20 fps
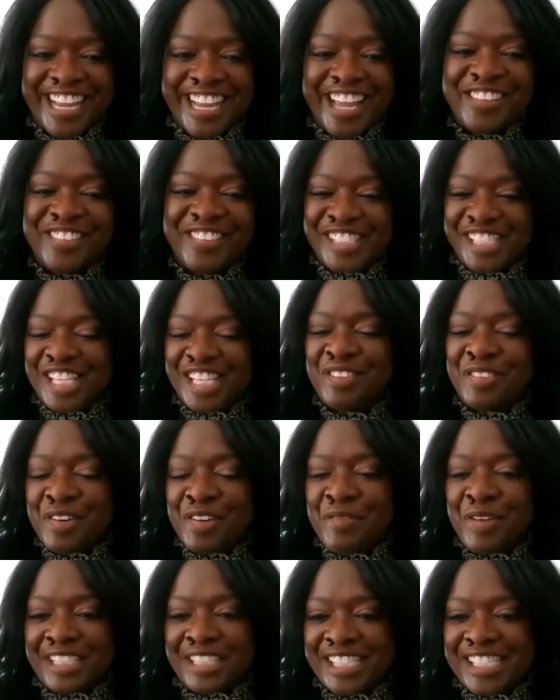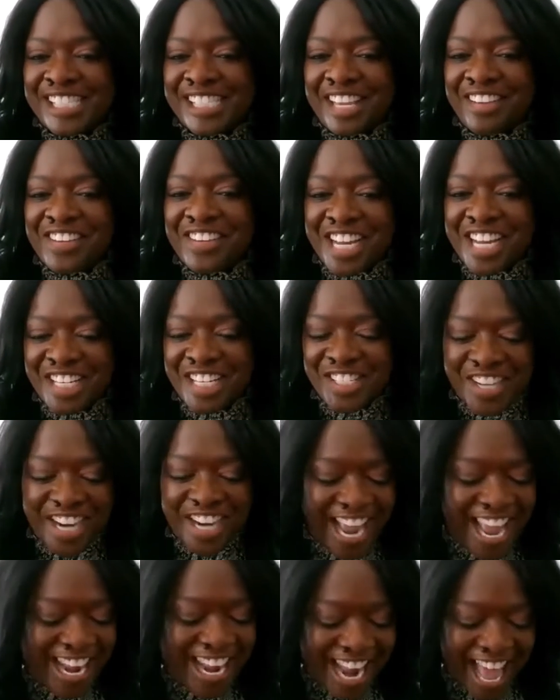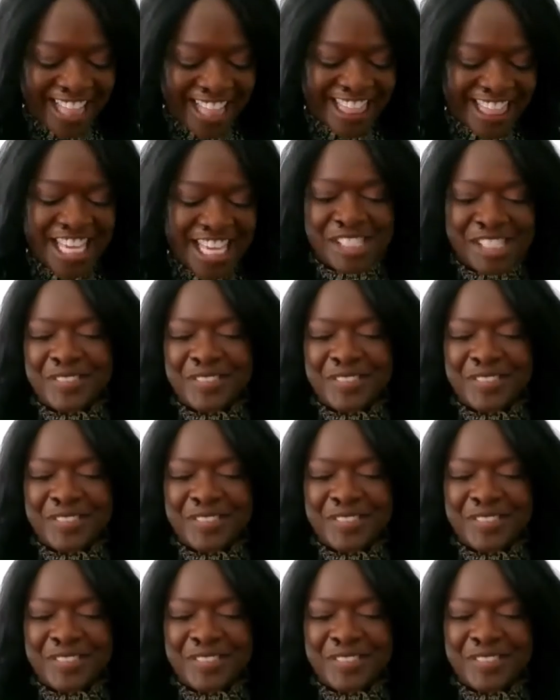It was something about the 700. And I think